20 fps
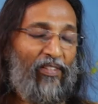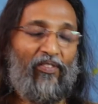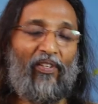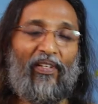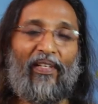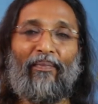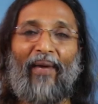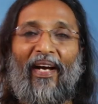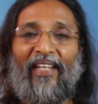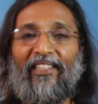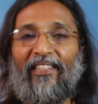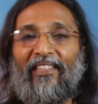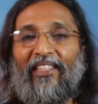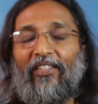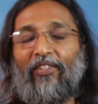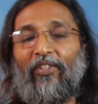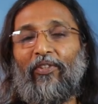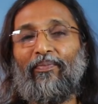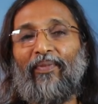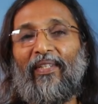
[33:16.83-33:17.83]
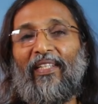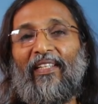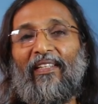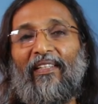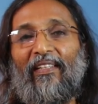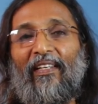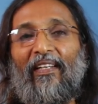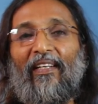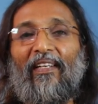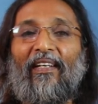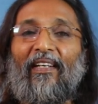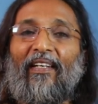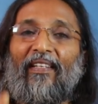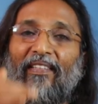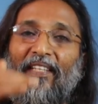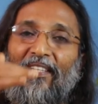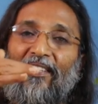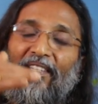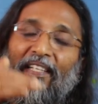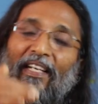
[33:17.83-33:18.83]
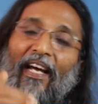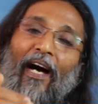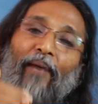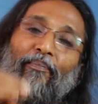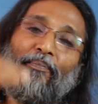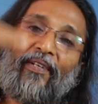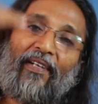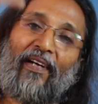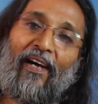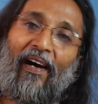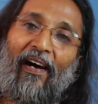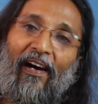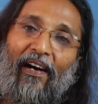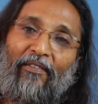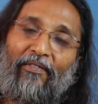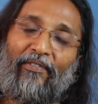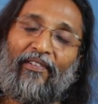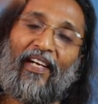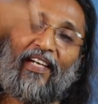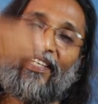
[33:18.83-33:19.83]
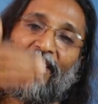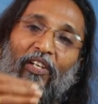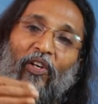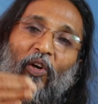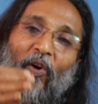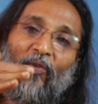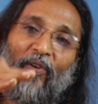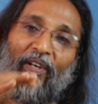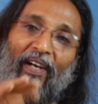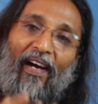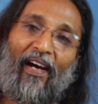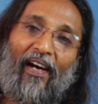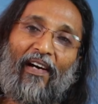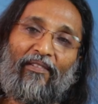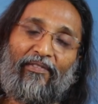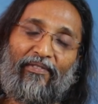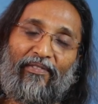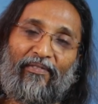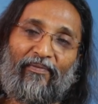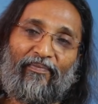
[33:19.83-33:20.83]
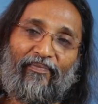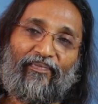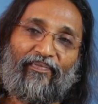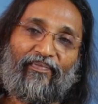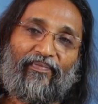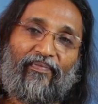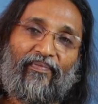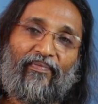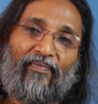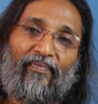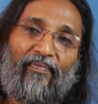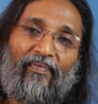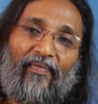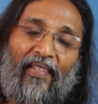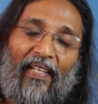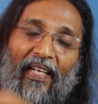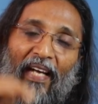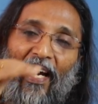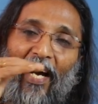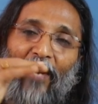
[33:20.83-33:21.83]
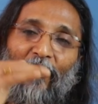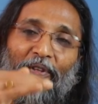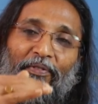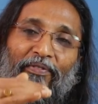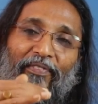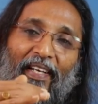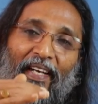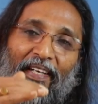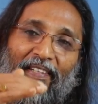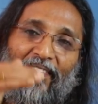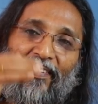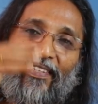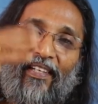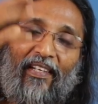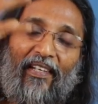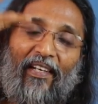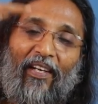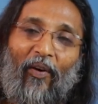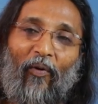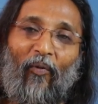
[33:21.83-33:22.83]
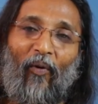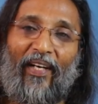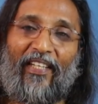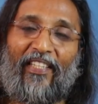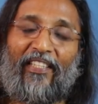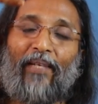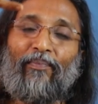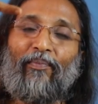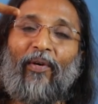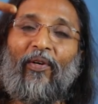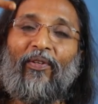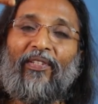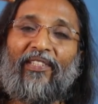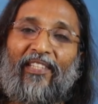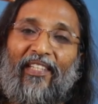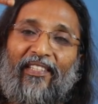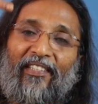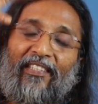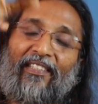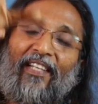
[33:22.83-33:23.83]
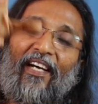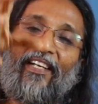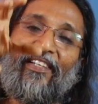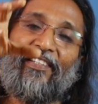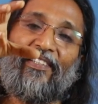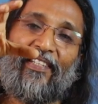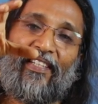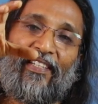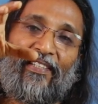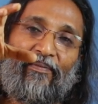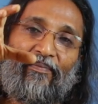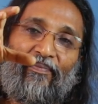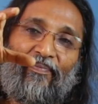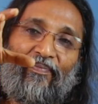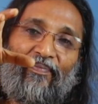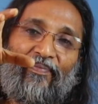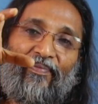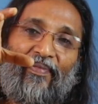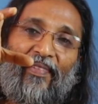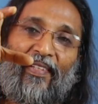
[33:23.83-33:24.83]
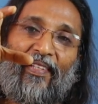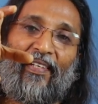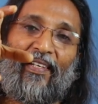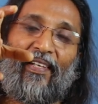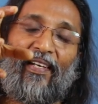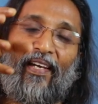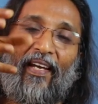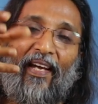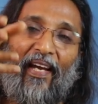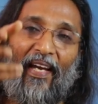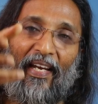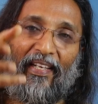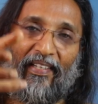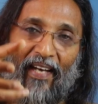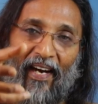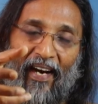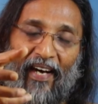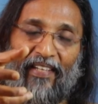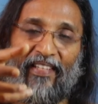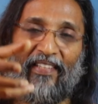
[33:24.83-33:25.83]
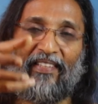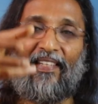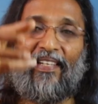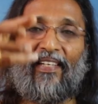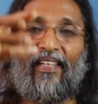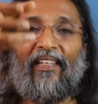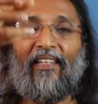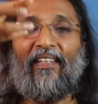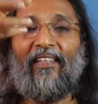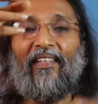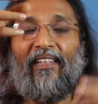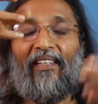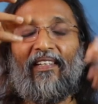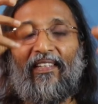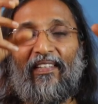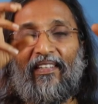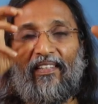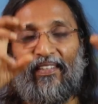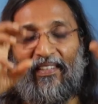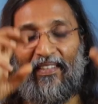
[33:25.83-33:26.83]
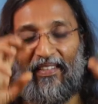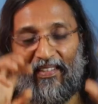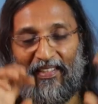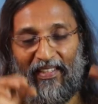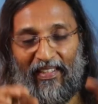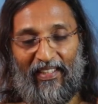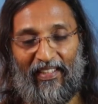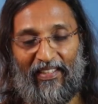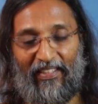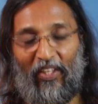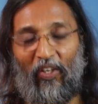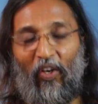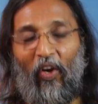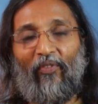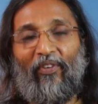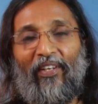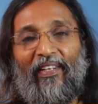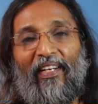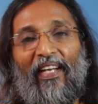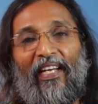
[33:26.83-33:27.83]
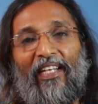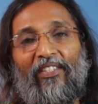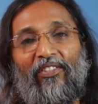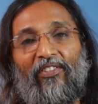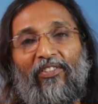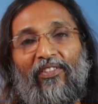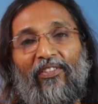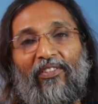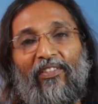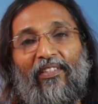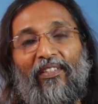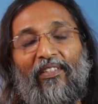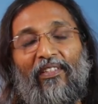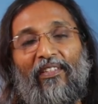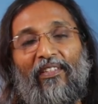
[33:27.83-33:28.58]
So imagine it to be, there is an upper half and a lower half. Out of that, what is above is Satchidananda, and Ananda in the lower range